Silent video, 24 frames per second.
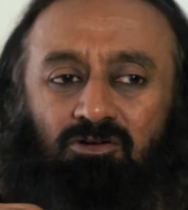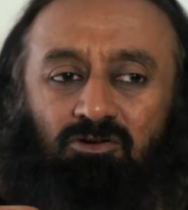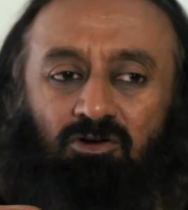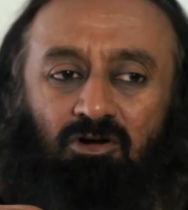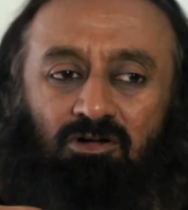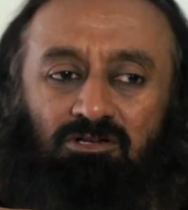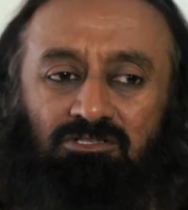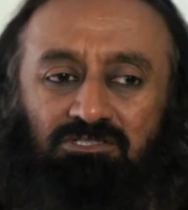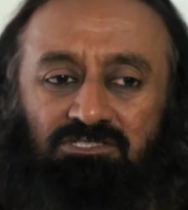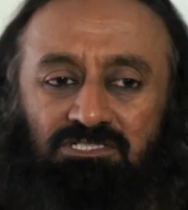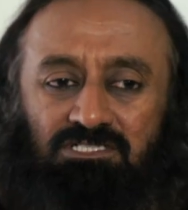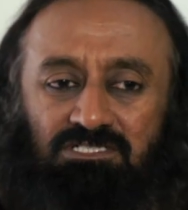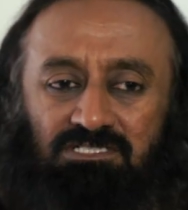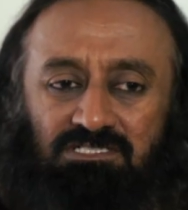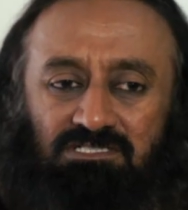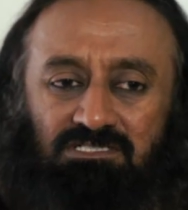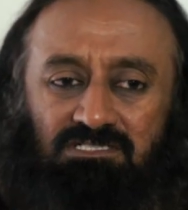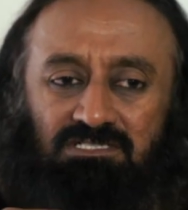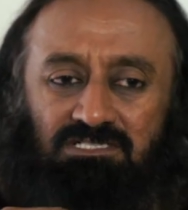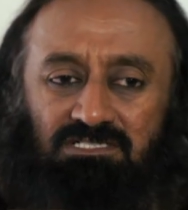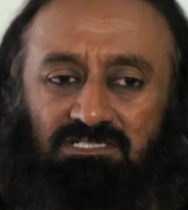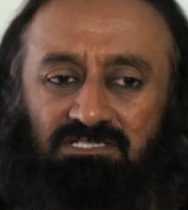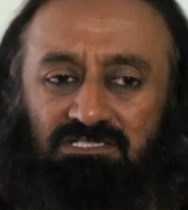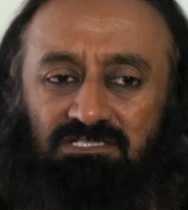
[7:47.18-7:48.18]

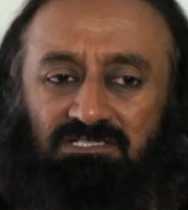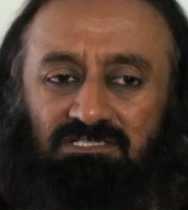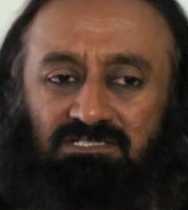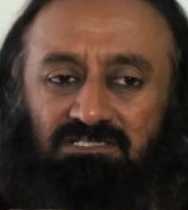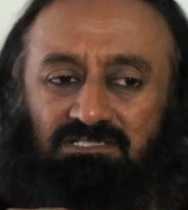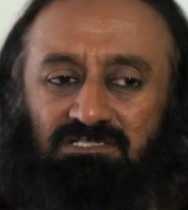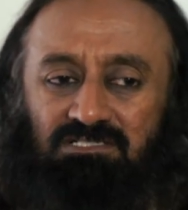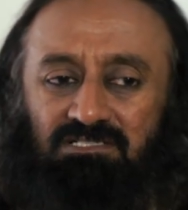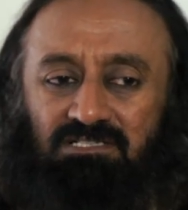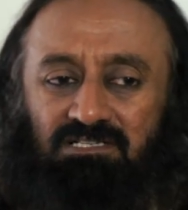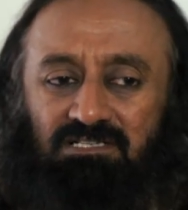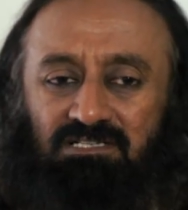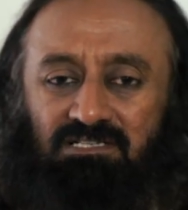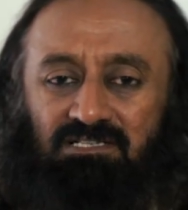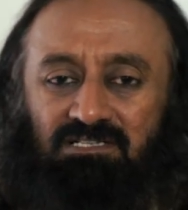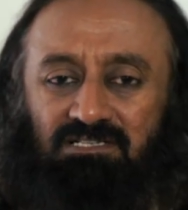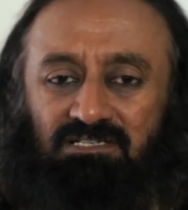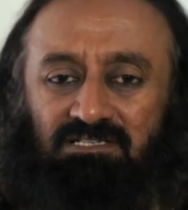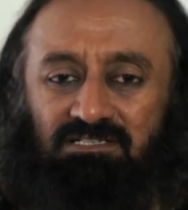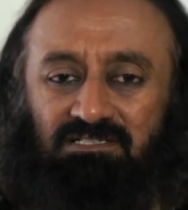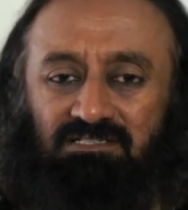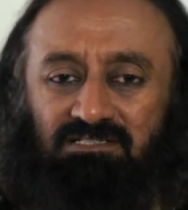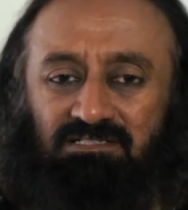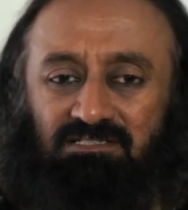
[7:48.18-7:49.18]
Consciousness
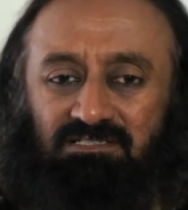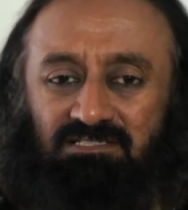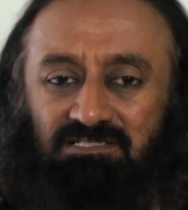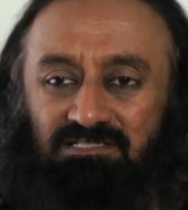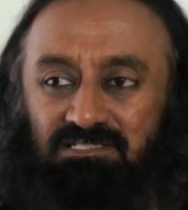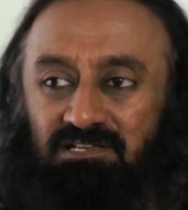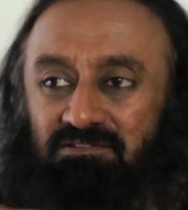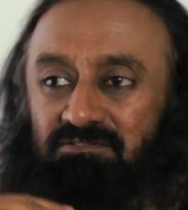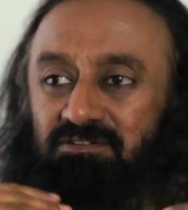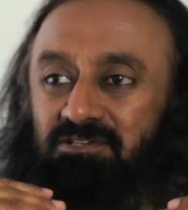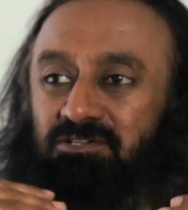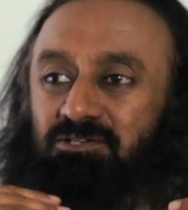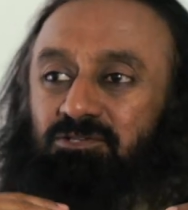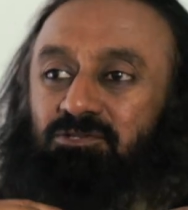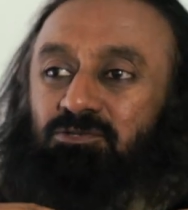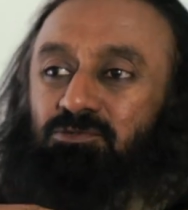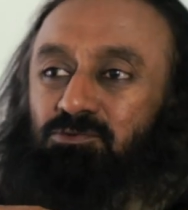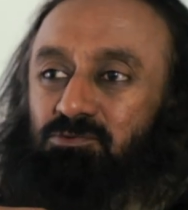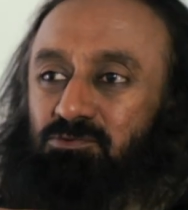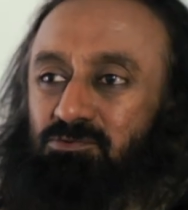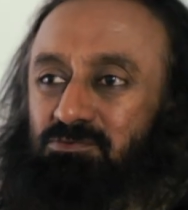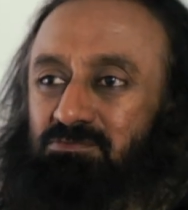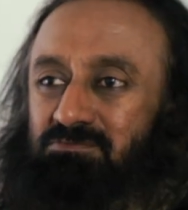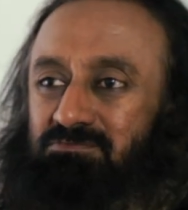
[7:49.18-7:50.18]
is ever
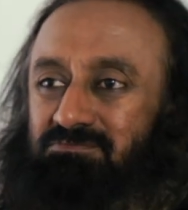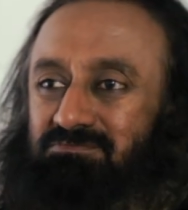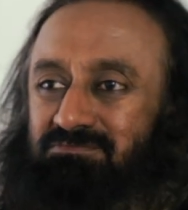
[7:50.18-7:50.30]
new.